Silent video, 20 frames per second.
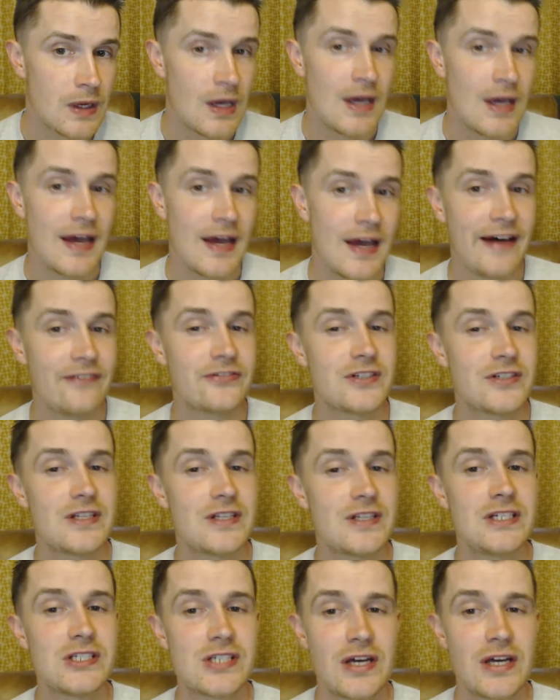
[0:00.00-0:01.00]
After
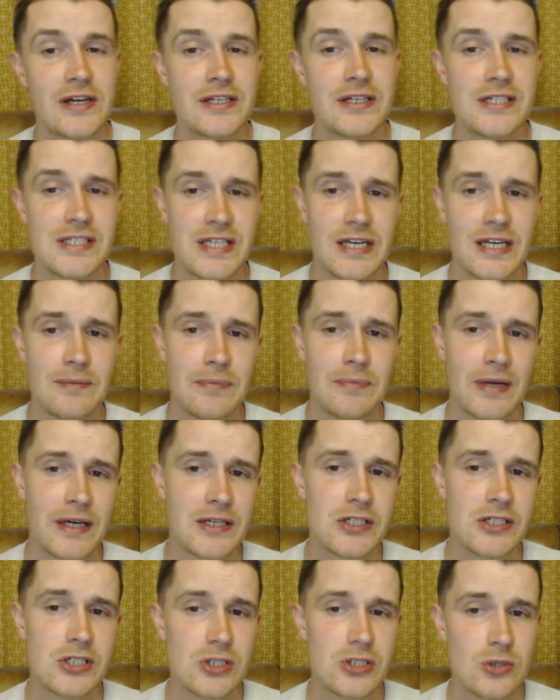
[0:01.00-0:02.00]
these signs take
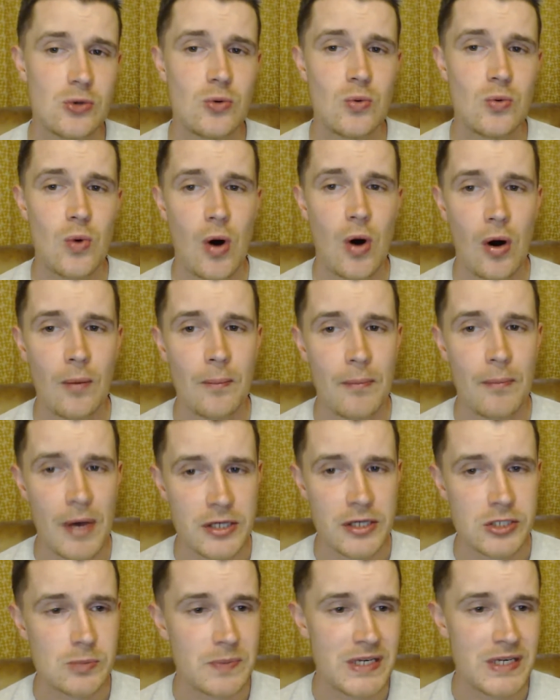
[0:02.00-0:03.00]
place, do what
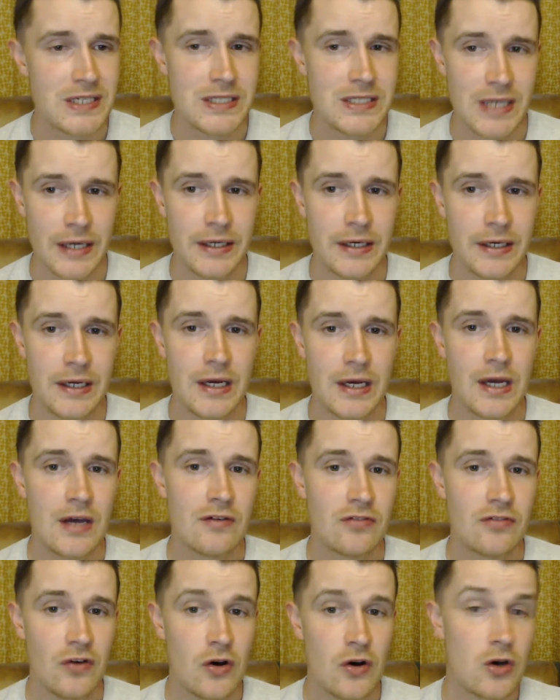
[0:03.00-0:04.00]
must be done,
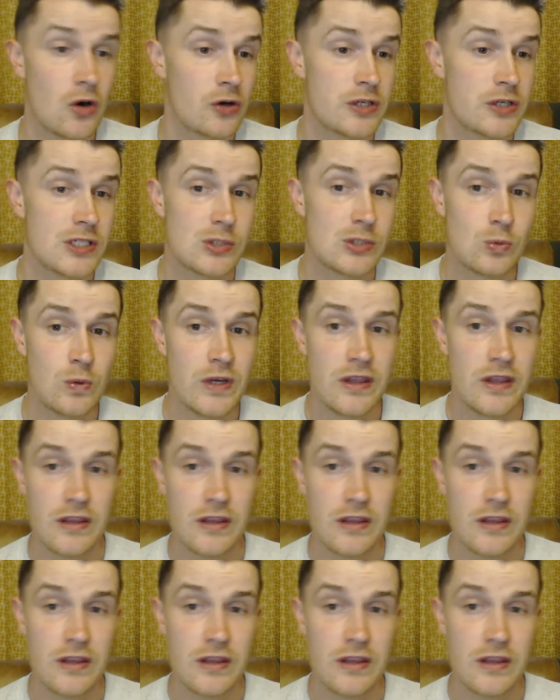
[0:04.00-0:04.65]
for God is with